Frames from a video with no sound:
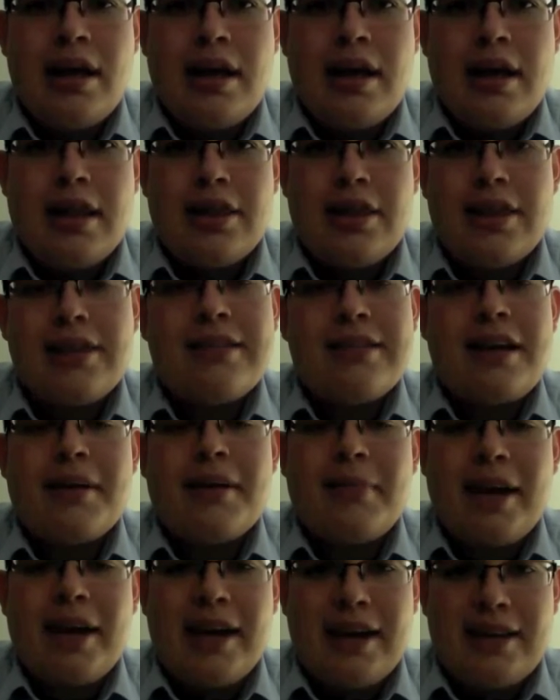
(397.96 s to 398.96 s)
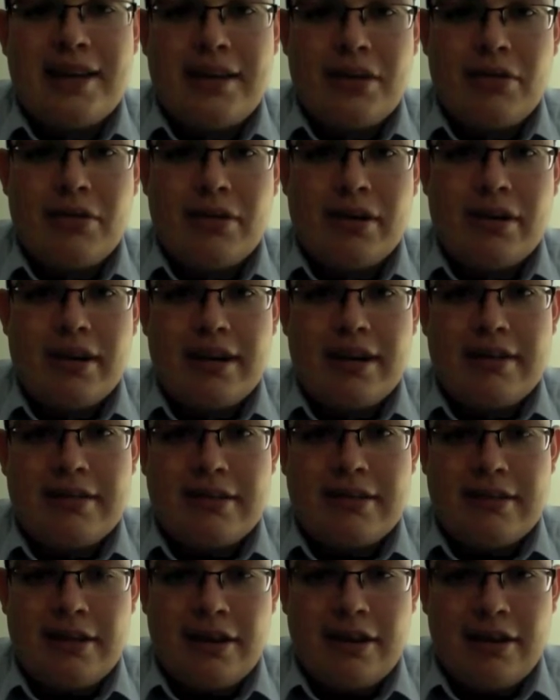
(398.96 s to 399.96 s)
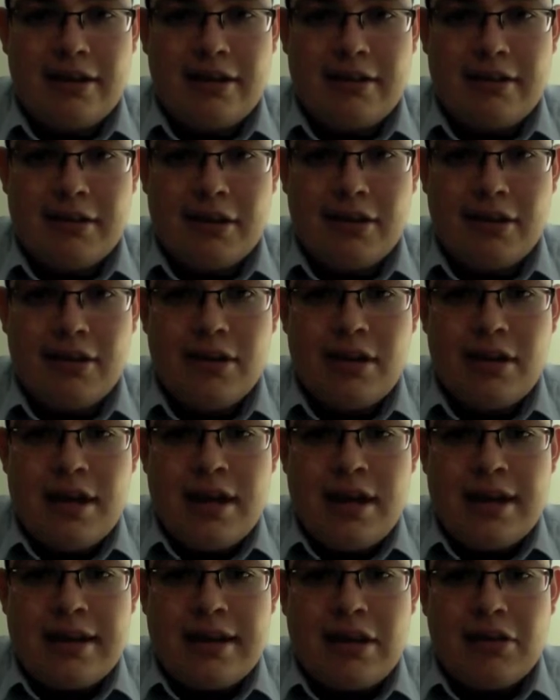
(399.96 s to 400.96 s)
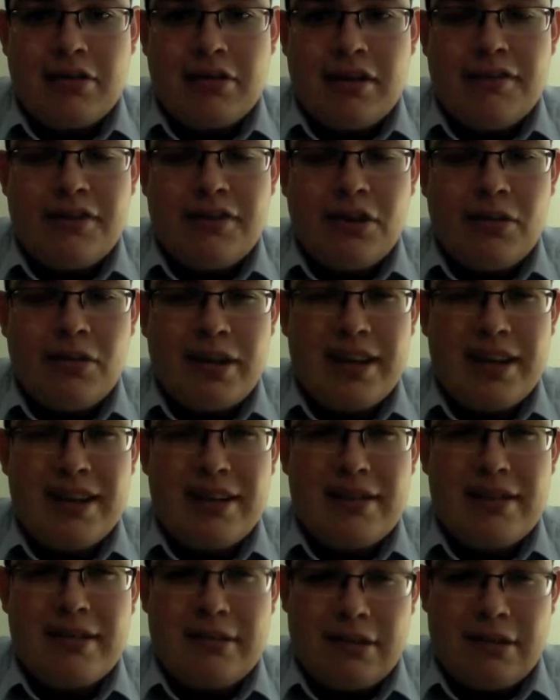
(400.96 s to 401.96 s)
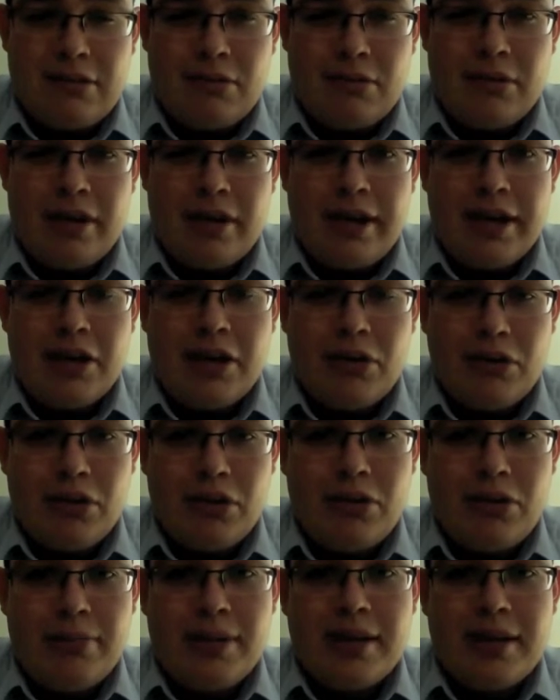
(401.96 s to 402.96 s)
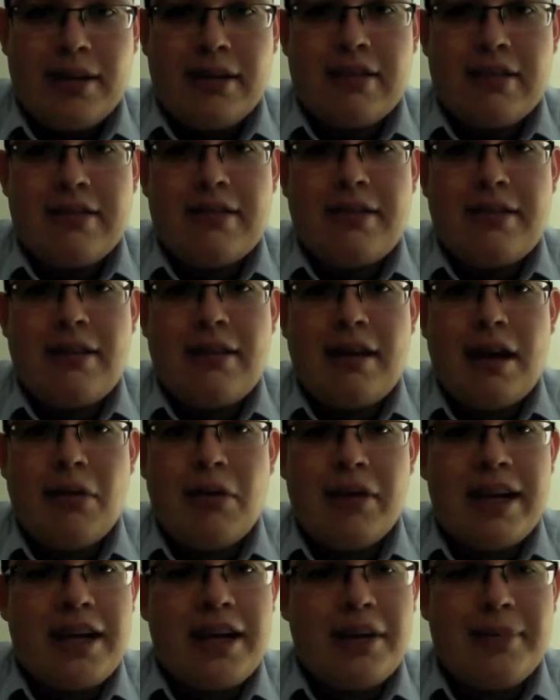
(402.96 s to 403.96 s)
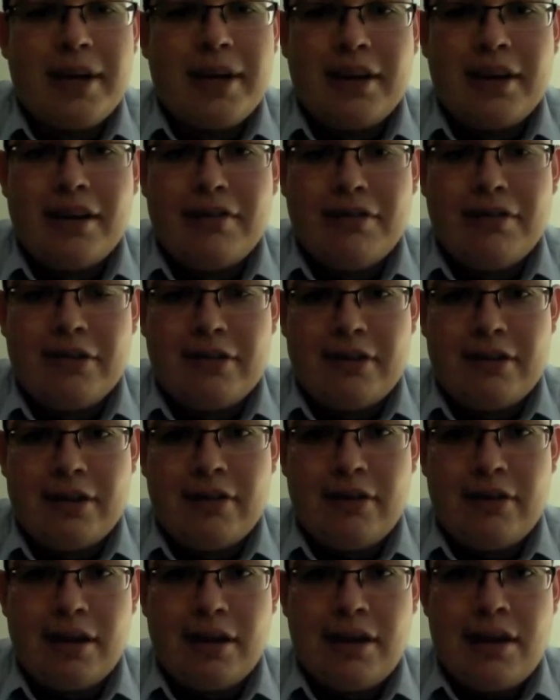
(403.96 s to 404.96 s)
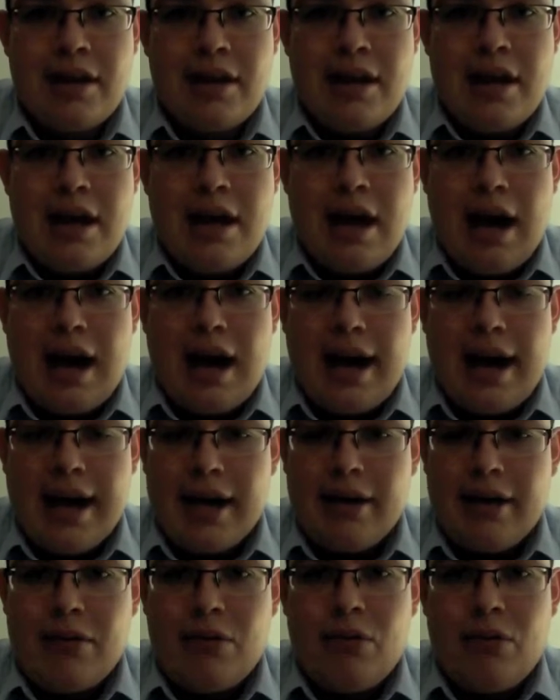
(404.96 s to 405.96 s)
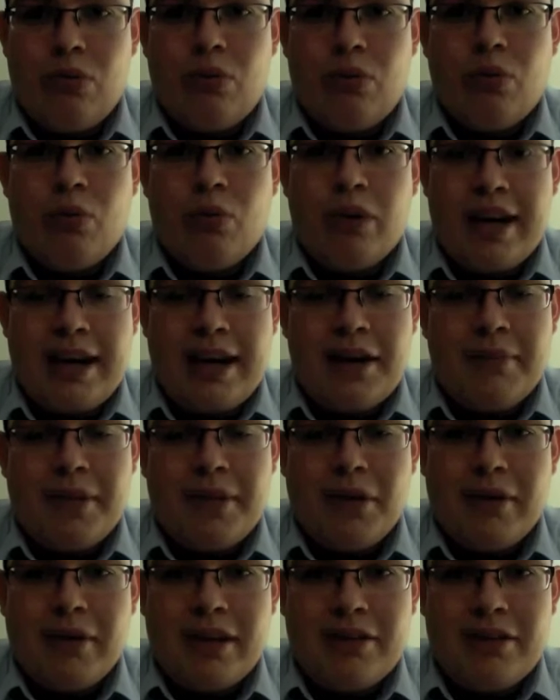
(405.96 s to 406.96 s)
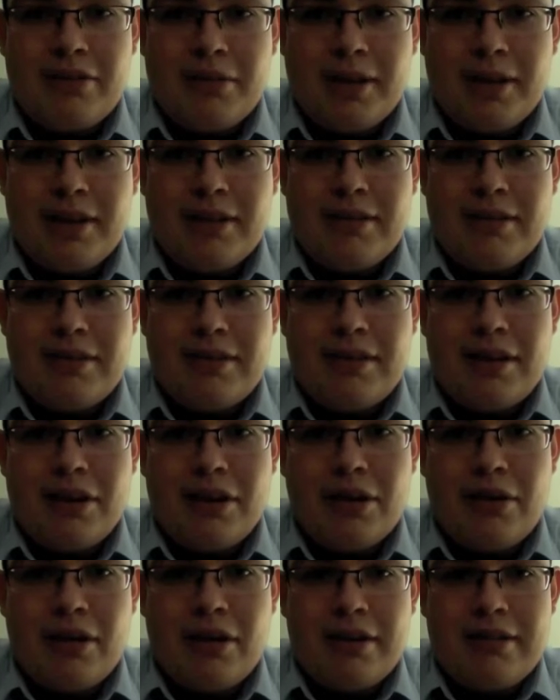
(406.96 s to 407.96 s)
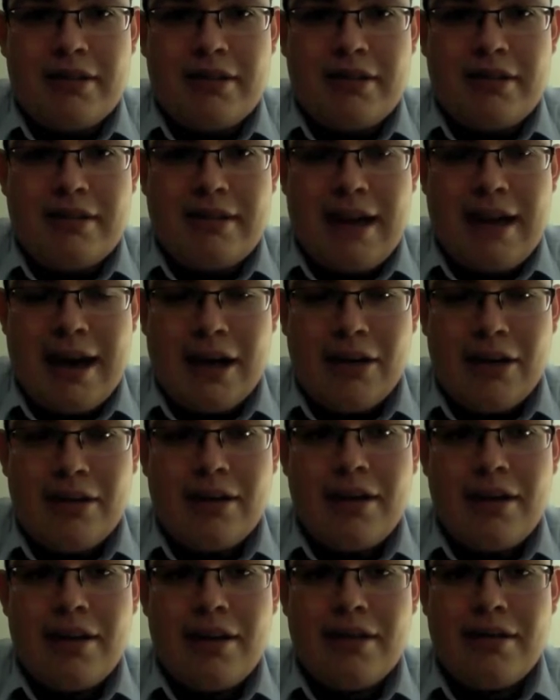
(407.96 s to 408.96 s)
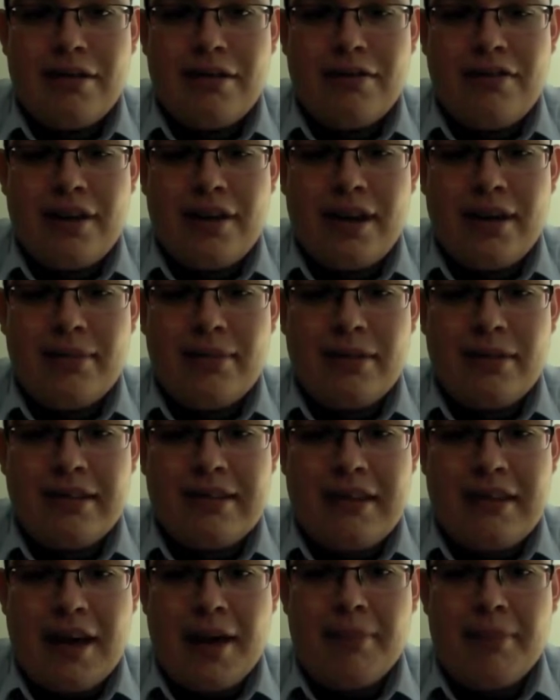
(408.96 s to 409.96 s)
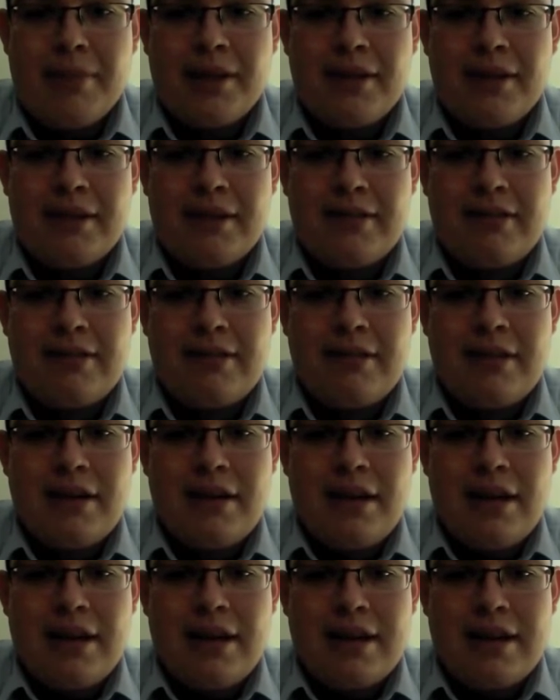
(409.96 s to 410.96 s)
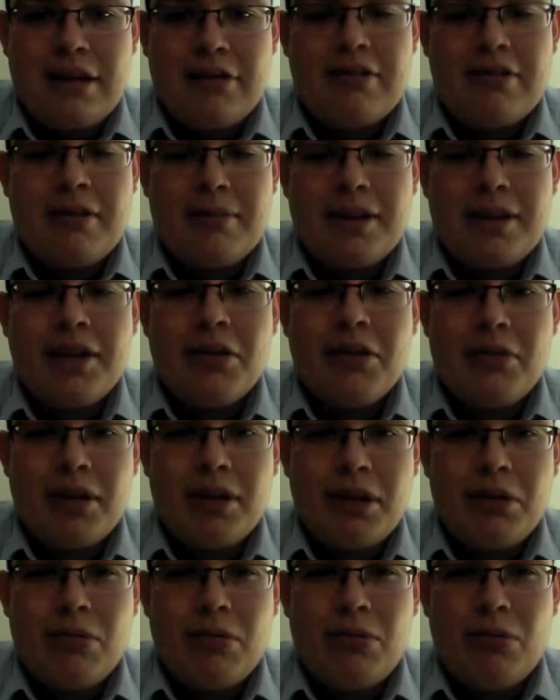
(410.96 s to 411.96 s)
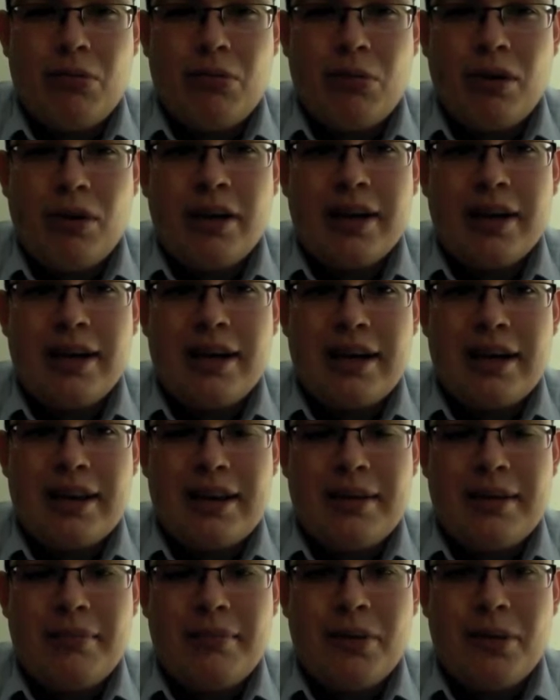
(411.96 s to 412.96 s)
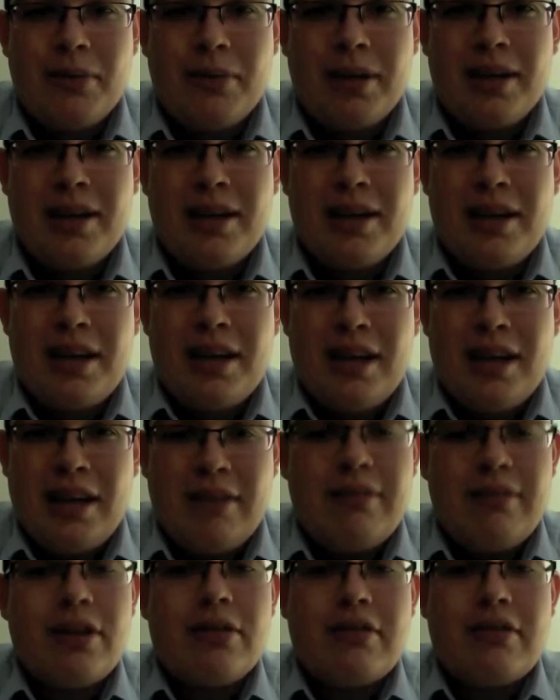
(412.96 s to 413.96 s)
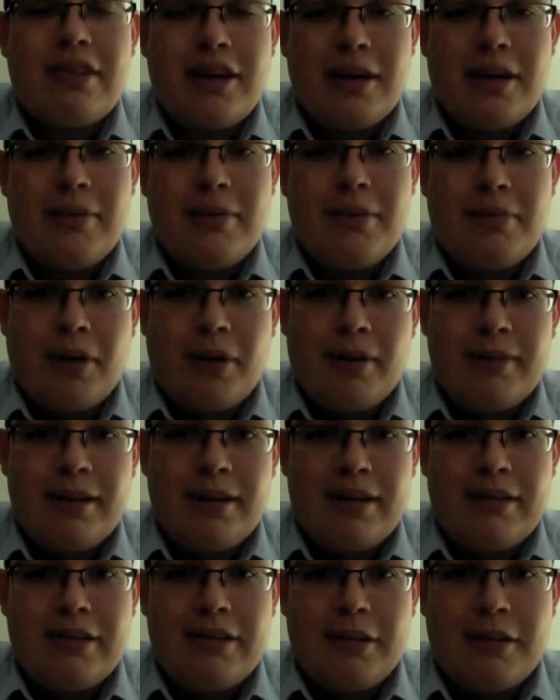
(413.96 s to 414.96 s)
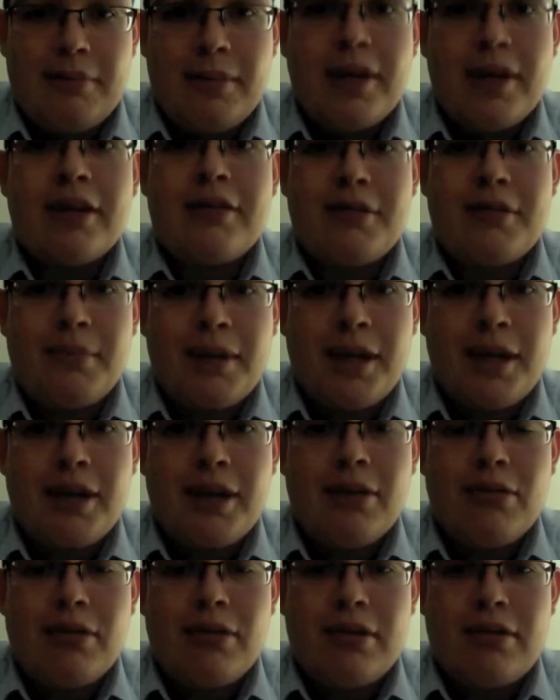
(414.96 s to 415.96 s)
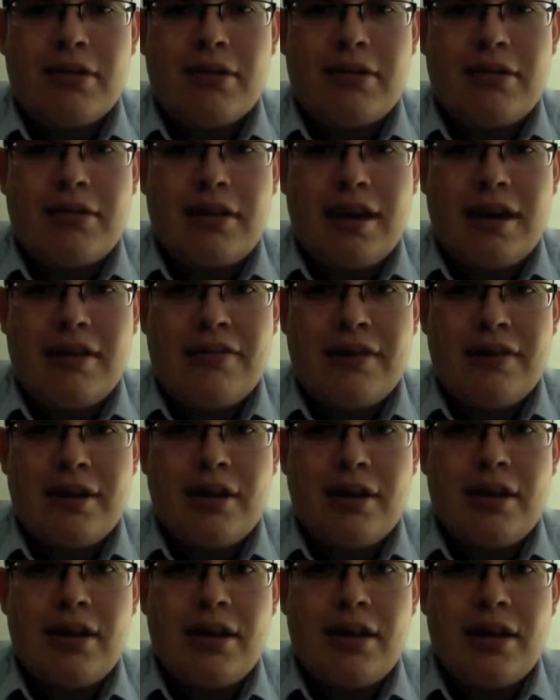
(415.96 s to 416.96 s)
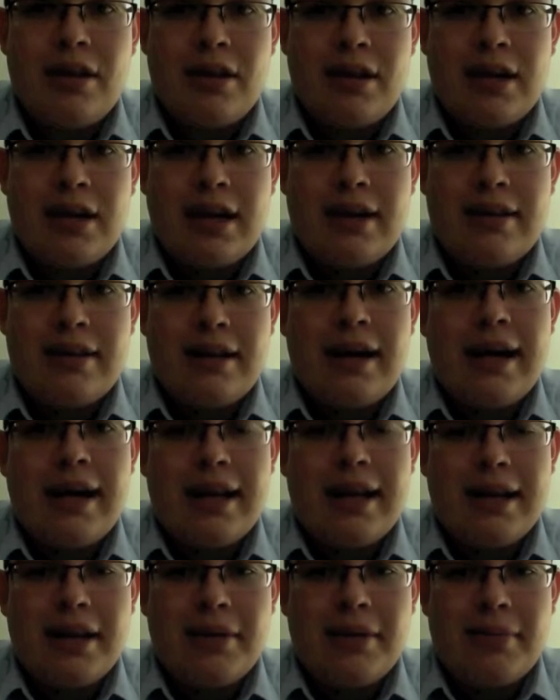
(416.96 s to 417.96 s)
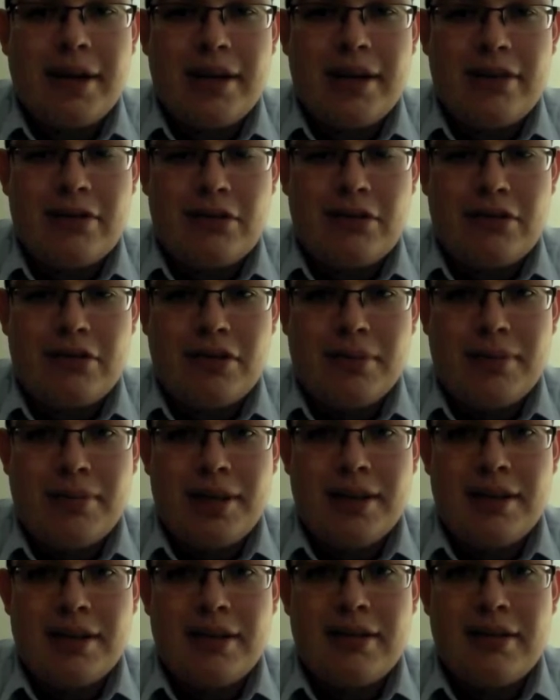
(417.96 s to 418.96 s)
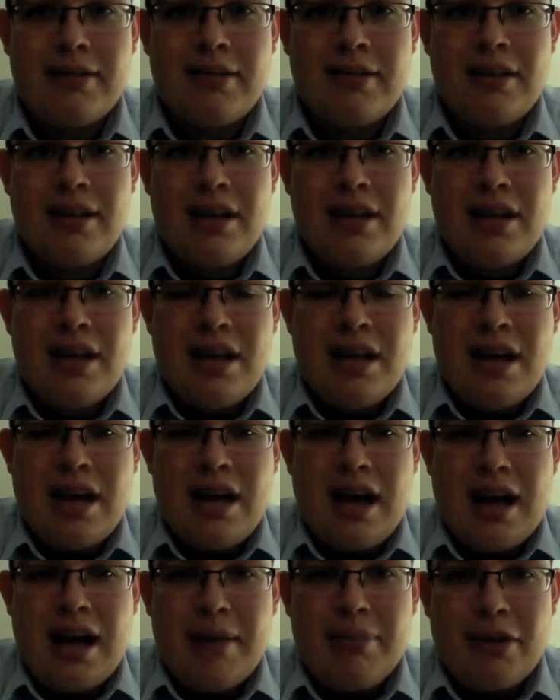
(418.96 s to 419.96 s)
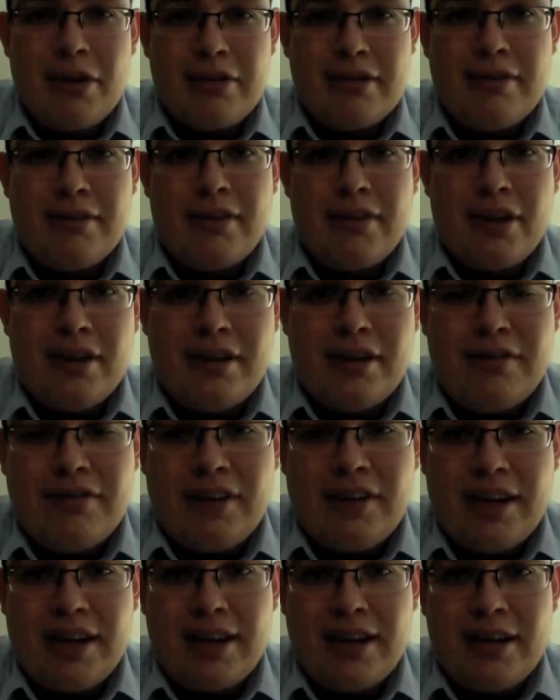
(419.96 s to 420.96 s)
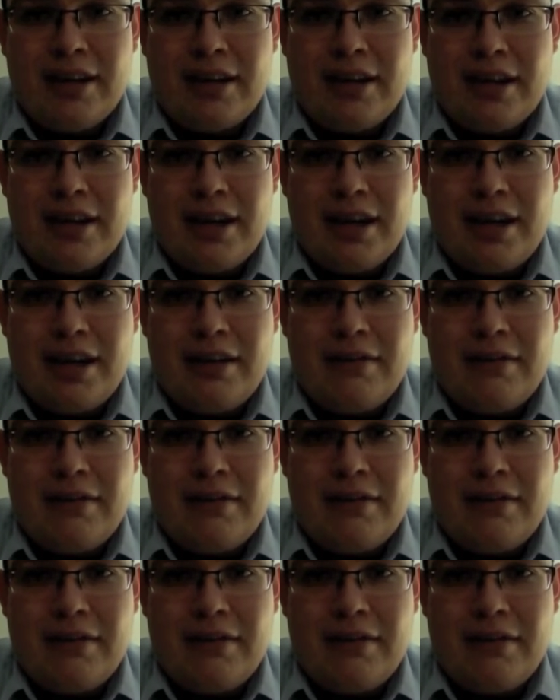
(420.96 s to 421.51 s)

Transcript: things out of my head than were necessary. So that was, I feel, one of the instances where I grew, because I went out of my comfort zone. I went out of my way as well across town to find him the stamp, because that was something he really wanted at that moment. Even though to him it probably didn't seem big, to me it was, I felt, kind of the highlight of my internship, because I persevered in finding a